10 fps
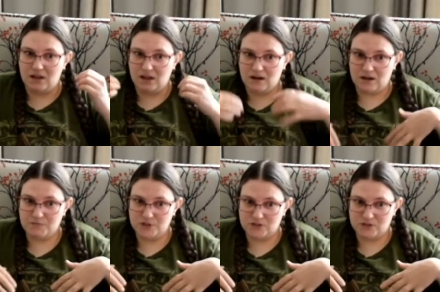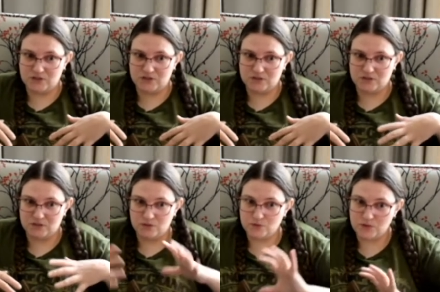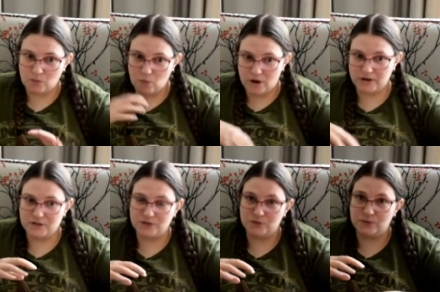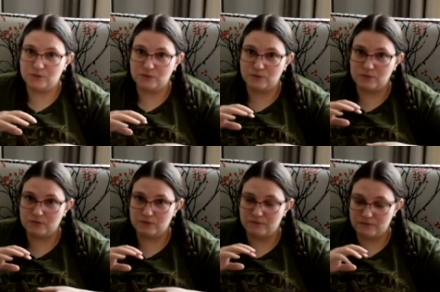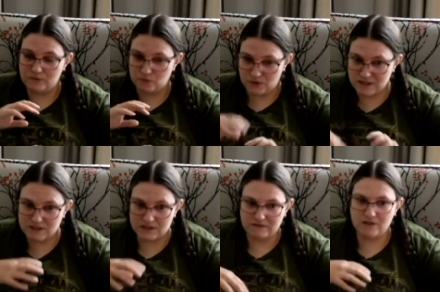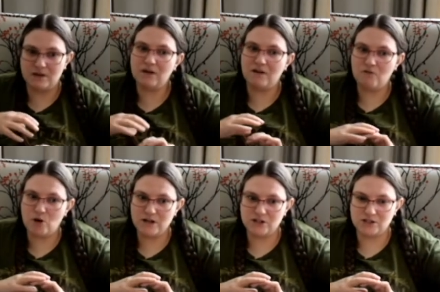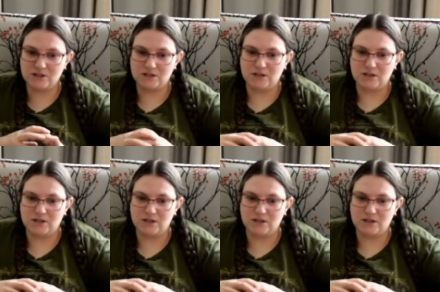and I'm just using water to rinse everything I've washed.